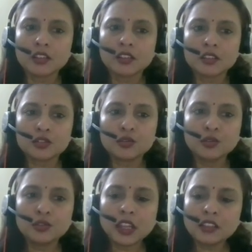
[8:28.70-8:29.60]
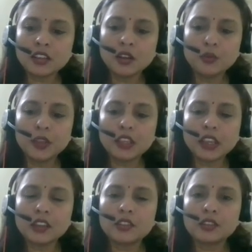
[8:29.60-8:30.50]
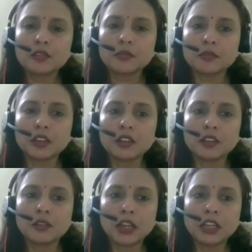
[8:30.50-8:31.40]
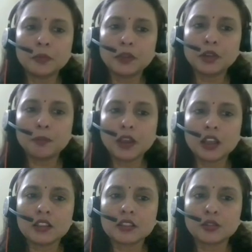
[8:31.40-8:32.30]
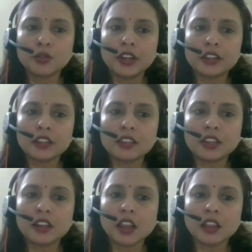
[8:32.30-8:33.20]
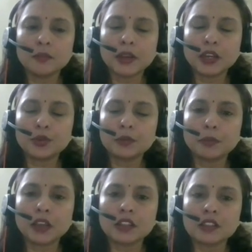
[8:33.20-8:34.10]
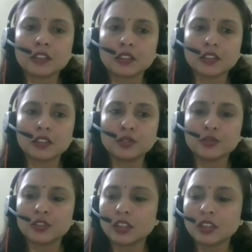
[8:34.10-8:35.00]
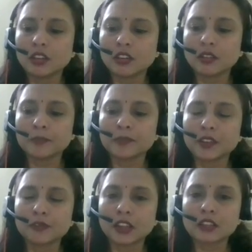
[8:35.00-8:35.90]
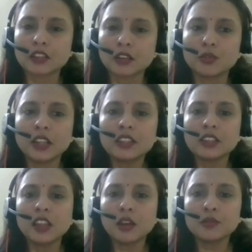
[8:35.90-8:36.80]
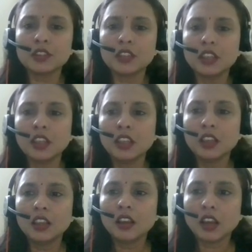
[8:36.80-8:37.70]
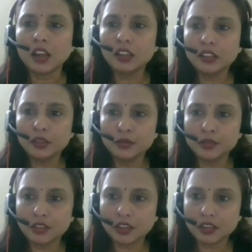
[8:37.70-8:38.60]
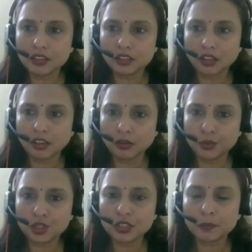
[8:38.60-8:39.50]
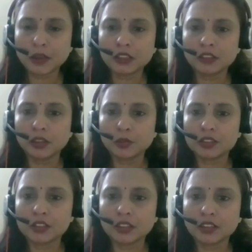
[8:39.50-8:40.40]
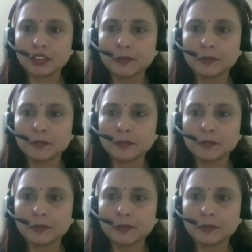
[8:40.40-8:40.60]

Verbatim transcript: So that's how we get uh, multiple paths, low latency and high bandwidth paths uh, using uh, Flex Algo. Let's now see another use case, uh, which is path diversity.